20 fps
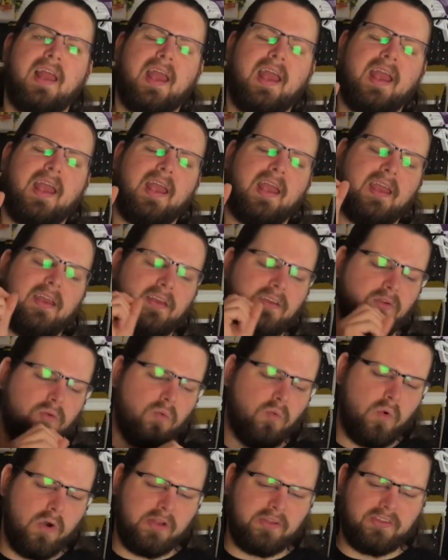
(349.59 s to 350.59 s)
and
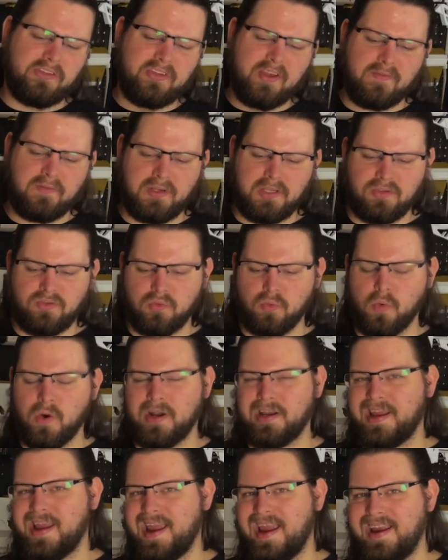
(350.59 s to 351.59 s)
170 to
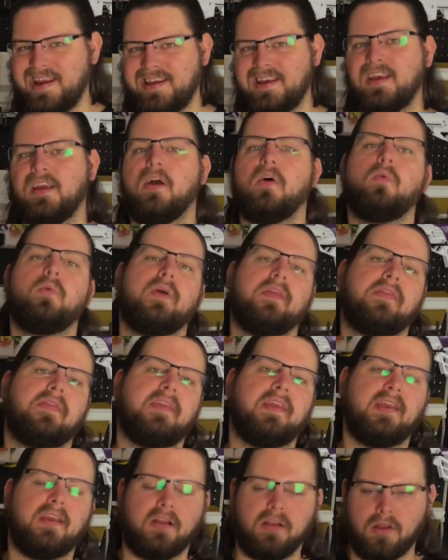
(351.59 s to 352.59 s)
180 with
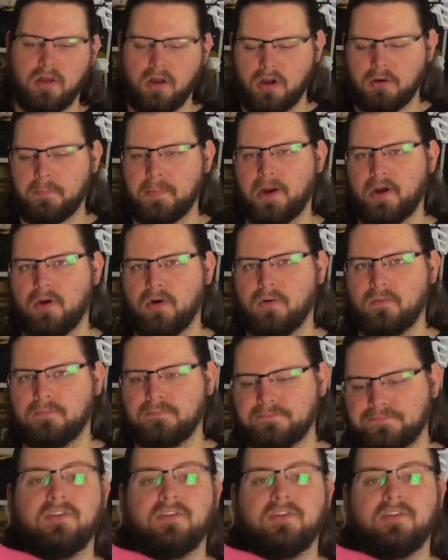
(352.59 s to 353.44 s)
the long barrel.